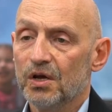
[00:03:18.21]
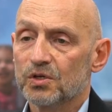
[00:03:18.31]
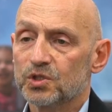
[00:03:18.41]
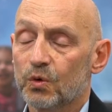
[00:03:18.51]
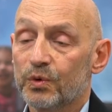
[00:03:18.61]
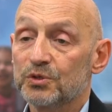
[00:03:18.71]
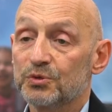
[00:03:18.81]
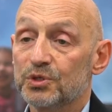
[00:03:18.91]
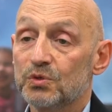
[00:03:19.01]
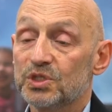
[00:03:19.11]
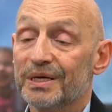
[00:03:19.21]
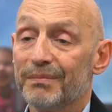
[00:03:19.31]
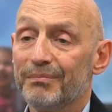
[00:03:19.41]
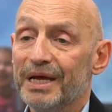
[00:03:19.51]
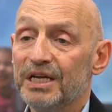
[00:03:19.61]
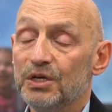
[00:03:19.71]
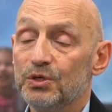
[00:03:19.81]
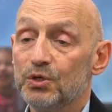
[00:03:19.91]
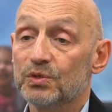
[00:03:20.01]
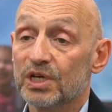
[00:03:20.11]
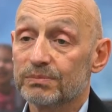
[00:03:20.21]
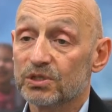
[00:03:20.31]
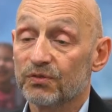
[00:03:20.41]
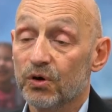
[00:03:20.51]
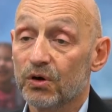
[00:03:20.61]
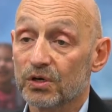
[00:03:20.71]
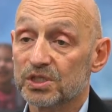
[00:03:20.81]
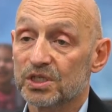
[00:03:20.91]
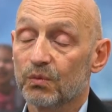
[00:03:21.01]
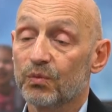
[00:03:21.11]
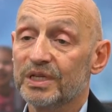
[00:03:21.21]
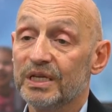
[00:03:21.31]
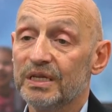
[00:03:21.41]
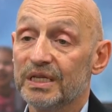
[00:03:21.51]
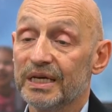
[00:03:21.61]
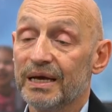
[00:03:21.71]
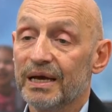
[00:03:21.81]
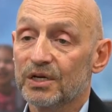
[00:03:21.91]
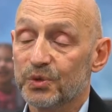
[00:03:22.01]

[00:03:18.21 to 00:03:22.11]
So we're introducing many new types of hooks within the